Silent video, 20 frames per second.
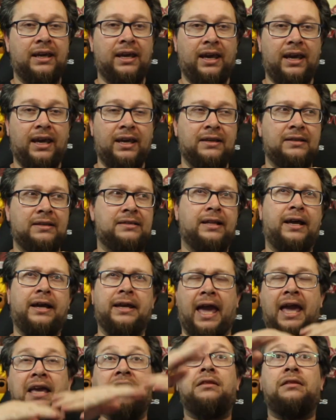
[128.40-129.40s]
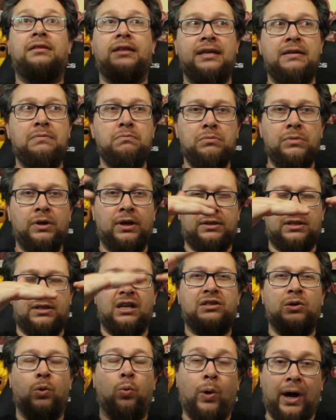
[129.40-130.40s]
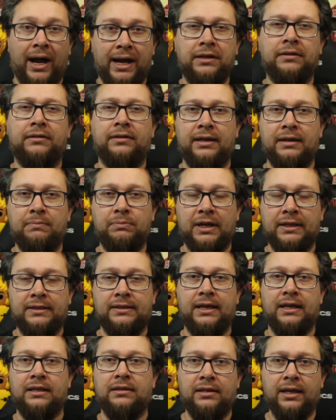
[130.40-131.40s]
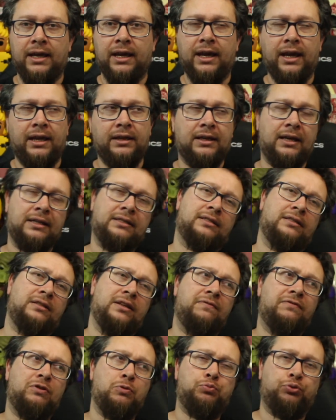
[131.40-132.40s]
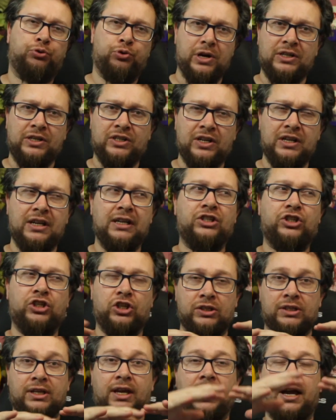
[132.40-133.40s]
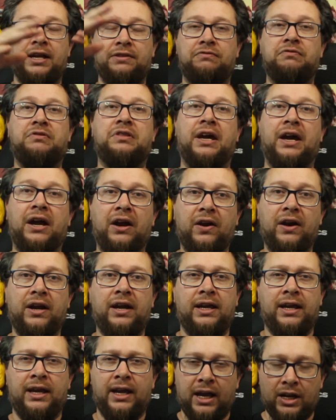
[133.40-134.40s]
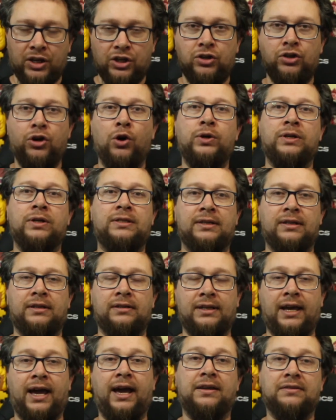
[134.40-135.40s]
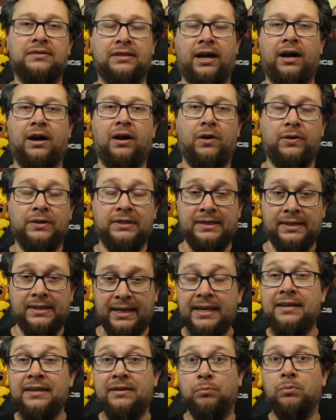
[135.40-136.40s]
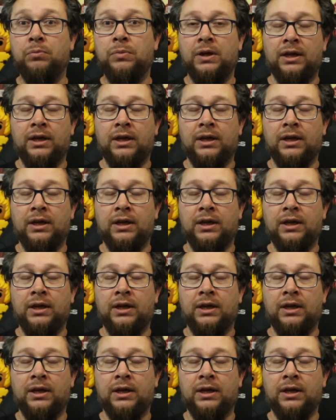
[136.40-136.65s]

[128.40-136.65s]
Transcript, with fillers: is like a theme. It's it's a wider theme that's in there, and it's never preachy. It's just kind of there, and you notice it as our team